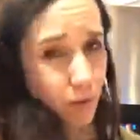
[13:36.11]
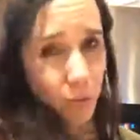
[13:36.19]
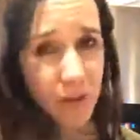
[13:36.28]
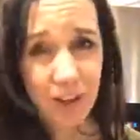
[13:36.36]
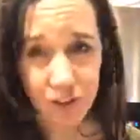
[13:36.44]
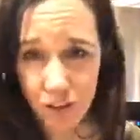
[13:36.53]
and
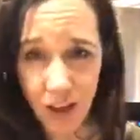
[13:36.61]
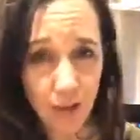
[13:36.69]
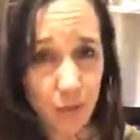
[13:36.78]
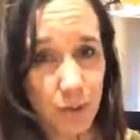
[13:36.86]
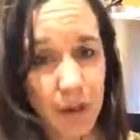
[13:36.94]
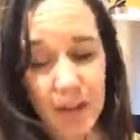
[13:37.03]
we can chat
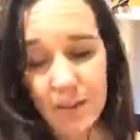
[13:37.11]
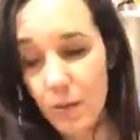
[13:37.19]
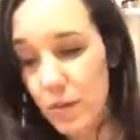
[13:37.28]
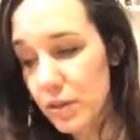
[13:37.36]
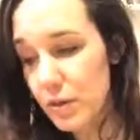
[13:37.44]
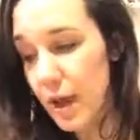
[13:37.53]
through anything
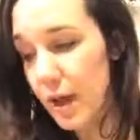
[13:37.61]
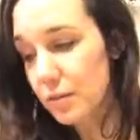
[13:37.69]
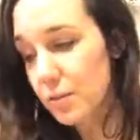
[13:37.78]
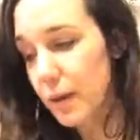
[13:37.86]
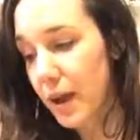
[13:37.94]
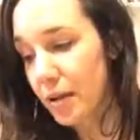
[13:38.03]
with you
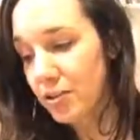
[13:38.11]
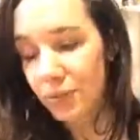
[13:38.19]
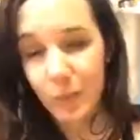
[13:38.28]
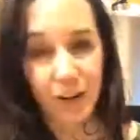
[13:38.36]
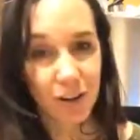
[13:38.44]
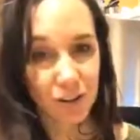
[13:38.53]
guys. But I
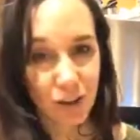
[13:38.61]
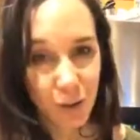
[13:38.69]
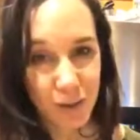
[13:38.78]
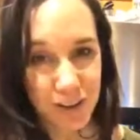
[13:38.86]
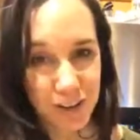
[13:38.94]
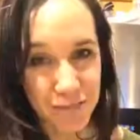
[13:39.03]
just wanted to share
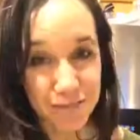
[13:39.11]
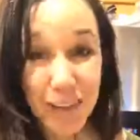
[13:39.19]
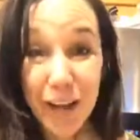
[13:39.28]
what we do.